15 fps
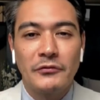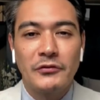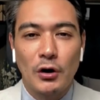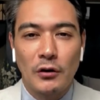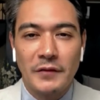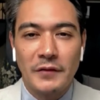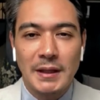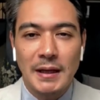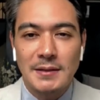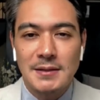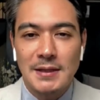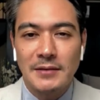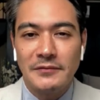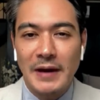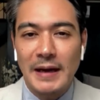of
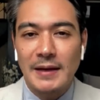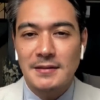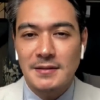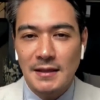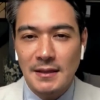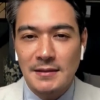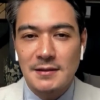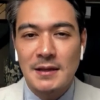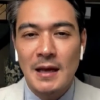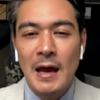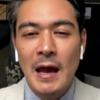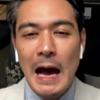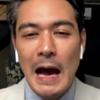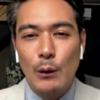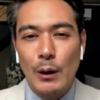COVID-19 vaccines.
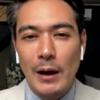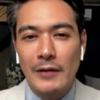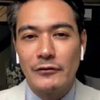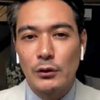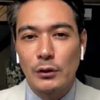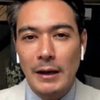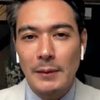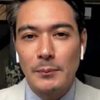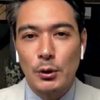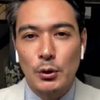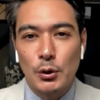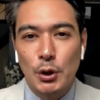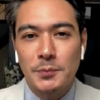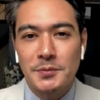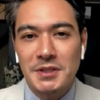However,
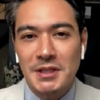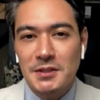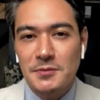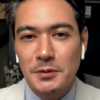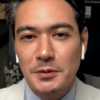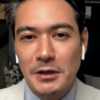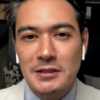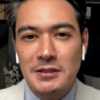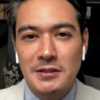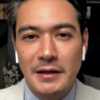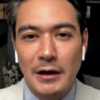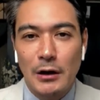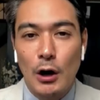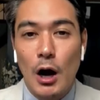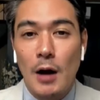labor groups expressed
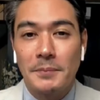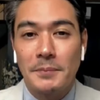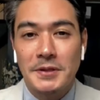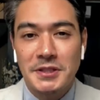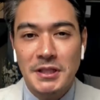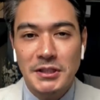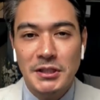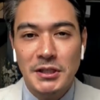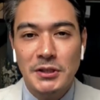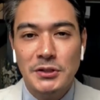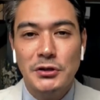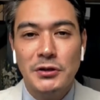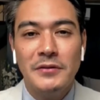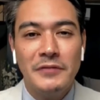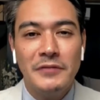their
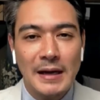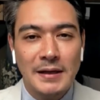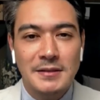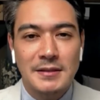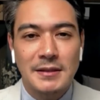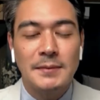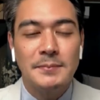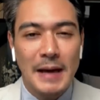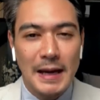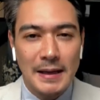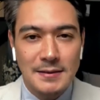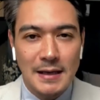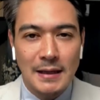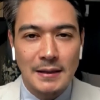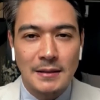opposition to the vaccine
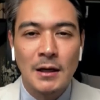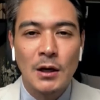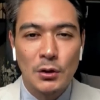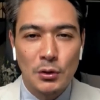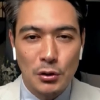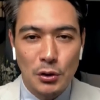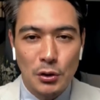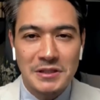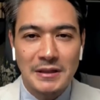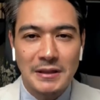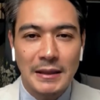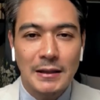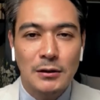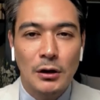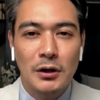mandate. Rosa
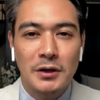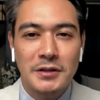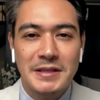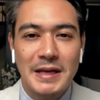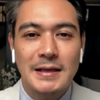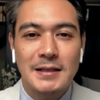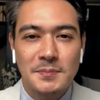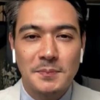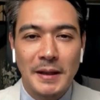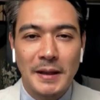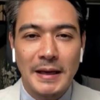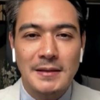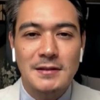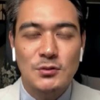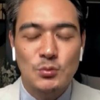Dicos
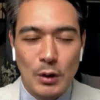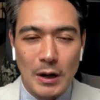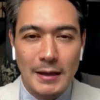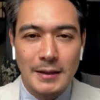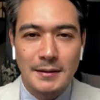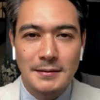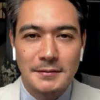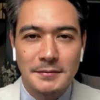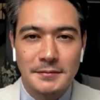explains why.